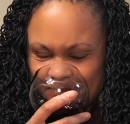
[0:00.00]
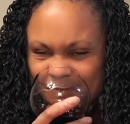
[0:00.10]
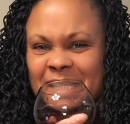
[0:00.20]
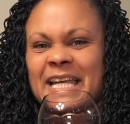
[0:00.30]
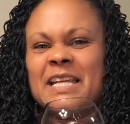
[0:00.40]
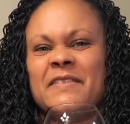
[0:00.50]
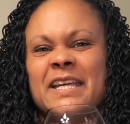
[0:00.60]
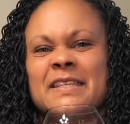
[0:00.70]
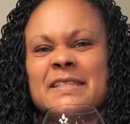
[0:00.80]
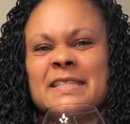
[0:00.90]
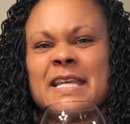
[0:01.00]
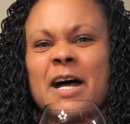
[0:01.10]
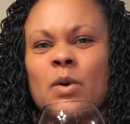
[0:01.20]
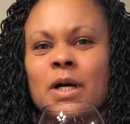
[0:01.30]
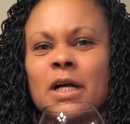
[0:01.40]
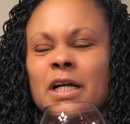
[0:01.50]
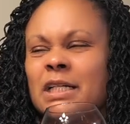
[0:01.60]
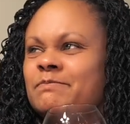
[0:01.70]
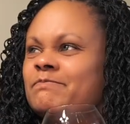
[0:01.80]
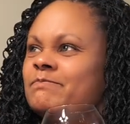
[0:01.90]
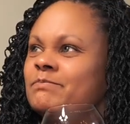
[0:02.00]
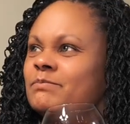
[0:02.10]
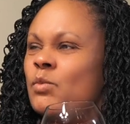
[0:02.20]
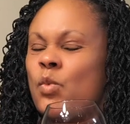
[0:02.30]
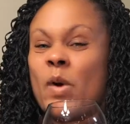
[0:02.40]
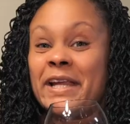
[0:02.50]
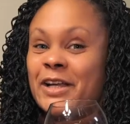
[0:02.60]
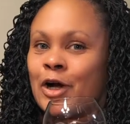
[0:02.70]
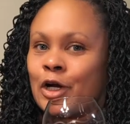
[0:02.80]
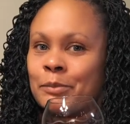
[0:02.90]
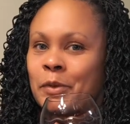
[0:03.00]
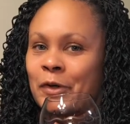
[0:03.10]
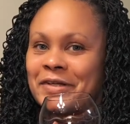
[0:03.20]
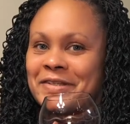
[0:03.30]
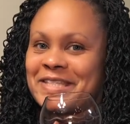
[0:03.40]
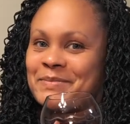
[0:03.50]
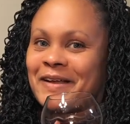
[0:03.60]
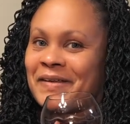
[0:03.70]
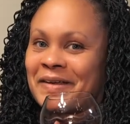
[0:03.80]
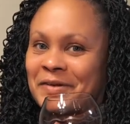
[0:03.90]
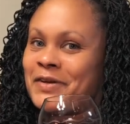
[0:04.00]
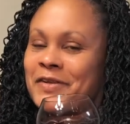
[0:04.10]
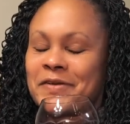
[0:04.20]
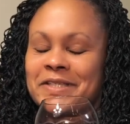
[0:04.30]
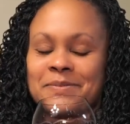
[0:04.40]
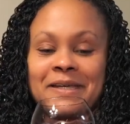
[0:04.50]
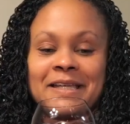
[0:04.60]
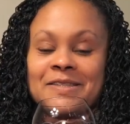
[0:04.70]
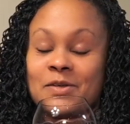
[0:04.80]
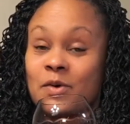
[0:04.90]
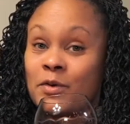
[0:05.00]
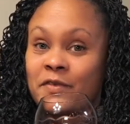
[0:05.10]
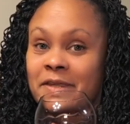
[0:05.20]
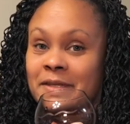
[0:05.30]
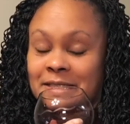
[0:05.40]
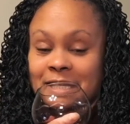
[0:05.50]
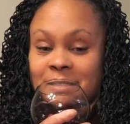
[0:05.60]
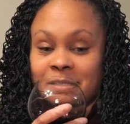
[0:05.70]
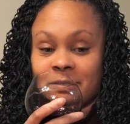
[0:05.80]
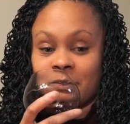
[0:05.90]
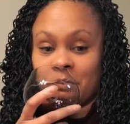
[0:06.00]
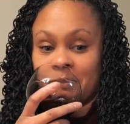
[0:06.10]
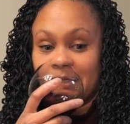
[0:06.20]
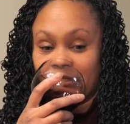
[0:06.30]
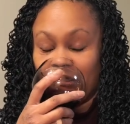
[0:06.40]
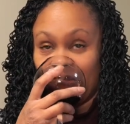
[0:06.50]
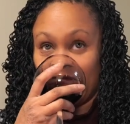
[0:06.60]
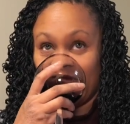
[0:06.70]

it's kind of like a sour, wet cardboard smell. I don't know how to explain it. So hopefully the taste is a little bit better.